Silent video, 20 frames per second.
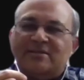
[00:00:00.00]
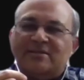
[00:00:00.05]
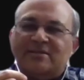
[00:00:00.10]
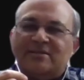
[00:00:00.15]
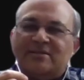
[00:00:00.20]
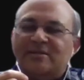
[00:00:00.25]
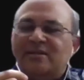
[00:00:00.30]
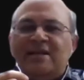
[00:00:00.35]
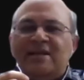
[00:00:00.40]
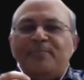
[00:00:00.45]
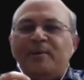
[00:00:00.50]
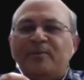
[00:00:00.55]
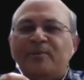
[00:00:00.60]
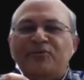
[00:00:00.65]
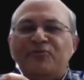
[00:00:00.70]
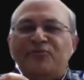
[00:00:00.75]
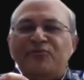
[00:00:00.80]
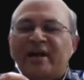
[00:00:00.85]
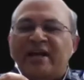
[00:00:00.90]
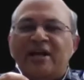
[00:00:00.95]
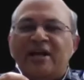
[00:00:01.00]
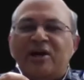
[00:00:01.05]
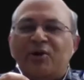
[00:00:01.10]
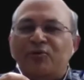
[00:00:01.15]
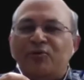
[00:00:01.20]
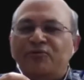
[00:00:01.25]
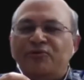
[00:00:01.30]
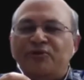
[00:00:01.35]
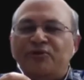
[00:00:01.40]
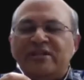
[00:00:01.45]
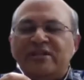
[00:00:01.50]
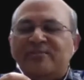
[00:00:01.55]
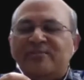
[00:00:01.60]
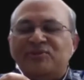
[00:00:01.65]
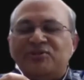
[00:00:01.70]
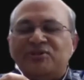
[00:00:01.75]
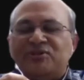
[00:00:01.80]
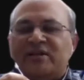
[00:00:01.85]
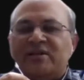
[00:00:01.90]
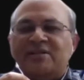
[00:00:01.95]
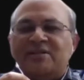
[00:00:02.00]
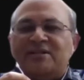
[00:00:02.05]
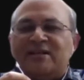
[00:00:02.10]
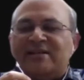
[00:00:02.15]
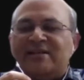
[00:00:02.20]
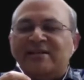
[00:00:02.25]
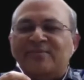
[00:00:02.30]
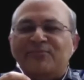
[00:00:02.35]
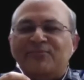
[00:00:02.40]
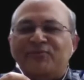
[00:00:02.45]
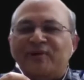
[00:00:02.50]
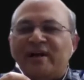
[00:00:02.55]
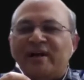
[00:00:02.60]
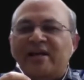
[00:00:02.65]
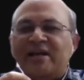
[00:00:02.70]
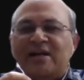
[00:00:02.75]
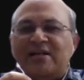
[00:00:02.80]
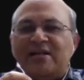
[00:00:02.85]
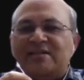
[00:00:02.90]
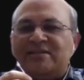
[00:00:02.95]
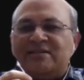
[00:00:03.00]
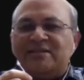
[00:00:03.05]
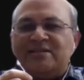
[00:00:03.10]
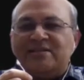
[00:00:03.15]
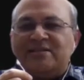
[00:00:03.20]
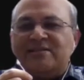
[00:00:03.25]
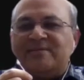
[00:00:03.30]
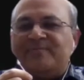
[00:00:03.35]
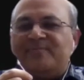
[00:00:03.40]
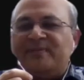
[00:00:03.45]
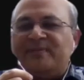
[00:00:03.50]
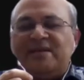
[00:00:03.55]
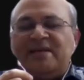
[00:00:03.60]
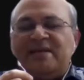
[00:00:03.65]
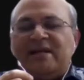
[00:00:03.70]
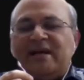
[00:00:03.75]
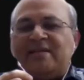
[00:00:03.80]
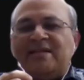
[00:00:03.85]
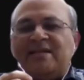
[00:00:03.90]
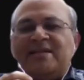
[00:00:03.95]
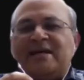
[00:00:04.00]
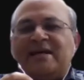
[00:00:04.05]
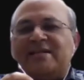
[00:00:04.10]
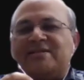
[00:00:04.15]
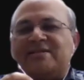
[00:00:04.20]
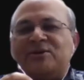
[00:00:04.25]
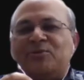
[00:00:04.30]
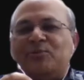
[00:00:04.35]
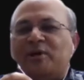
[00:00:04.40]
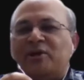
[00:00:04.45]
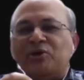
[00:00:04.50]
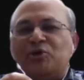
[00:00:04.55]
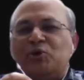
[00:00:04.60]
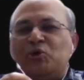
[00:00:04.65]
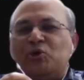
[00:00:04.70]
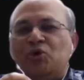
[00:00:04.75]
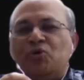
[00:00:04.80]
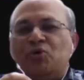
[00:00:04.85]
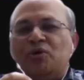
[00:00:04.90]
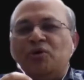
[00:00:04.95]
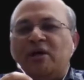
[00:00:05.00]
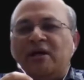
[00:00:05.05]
Let people find out for themselves, let them find answers. I think that's the way to go.